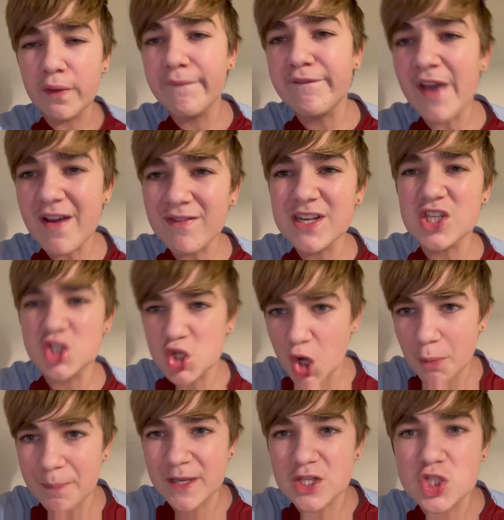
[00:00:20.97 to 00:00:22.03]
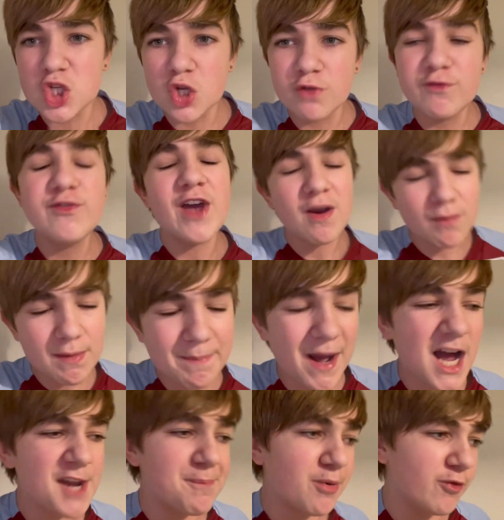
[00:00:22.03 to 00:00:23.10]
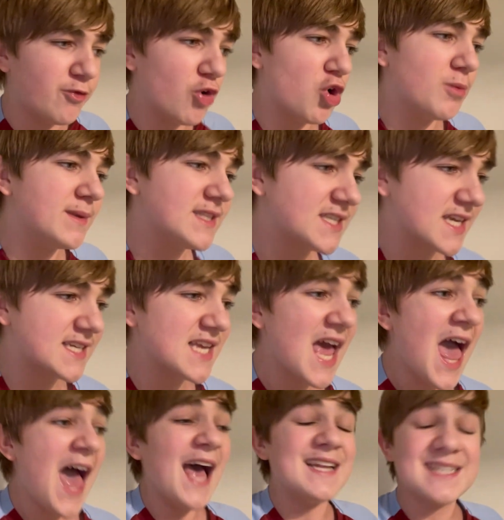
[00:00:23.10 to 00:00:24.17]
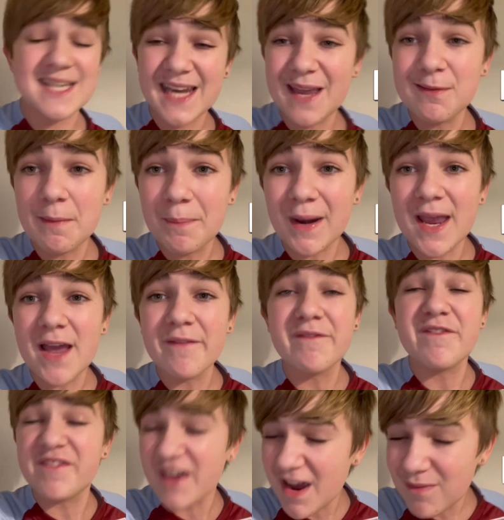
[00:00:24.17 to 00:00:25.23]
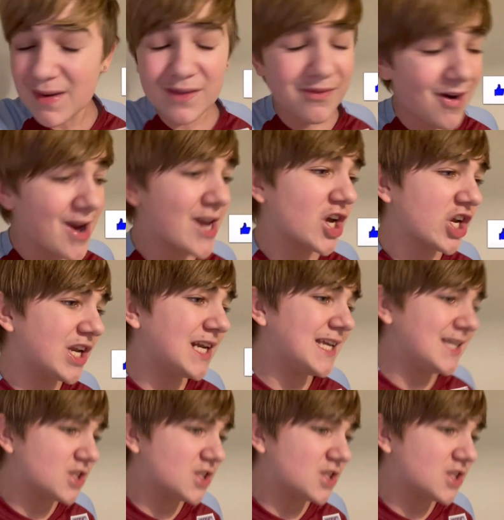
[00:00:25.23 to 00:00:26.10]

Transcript: very sloppy and two very bad performances. And today we play a very, very good lead